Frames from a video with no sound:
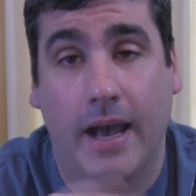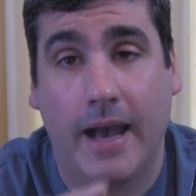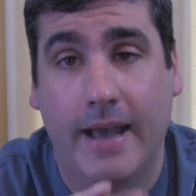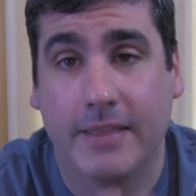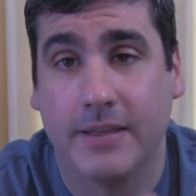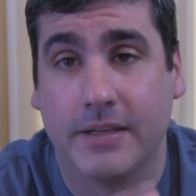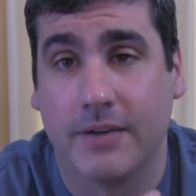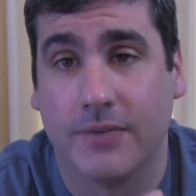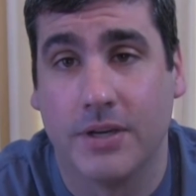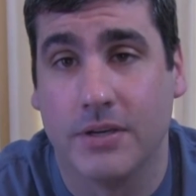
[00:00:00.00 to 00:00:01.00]
I think
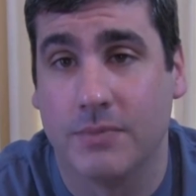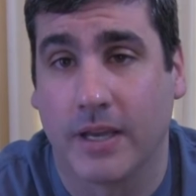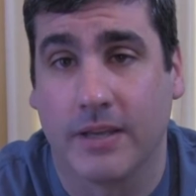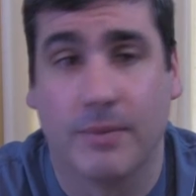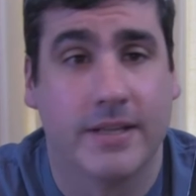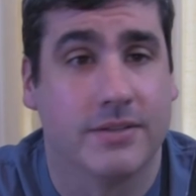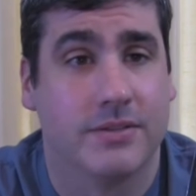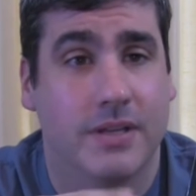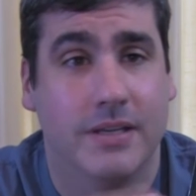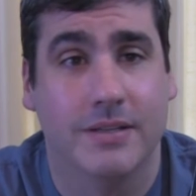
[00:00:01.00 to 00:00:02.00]
Tiny Frontiers Mecha and
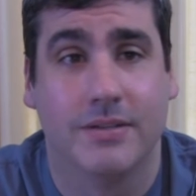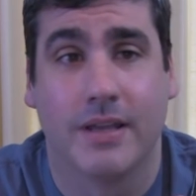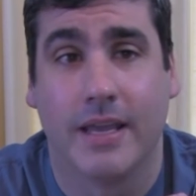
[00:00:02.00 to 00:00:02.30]
Monsters is